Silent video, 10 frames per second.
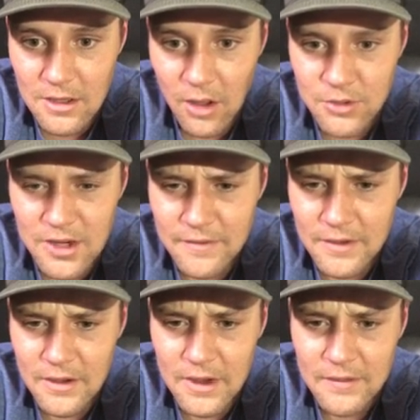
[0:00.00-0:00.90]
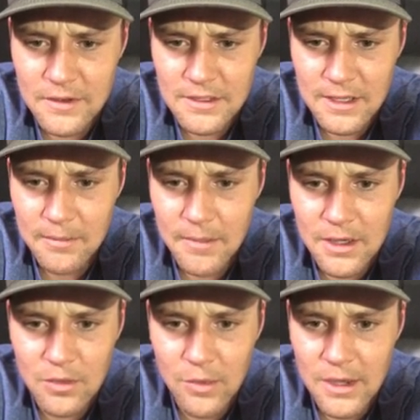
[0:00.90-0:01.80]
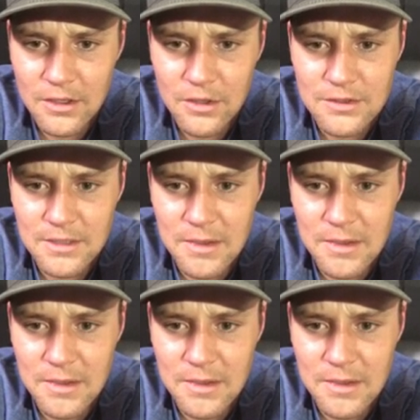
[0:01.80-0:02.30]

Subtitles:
I'll try and figure out if there's like a better way to do this.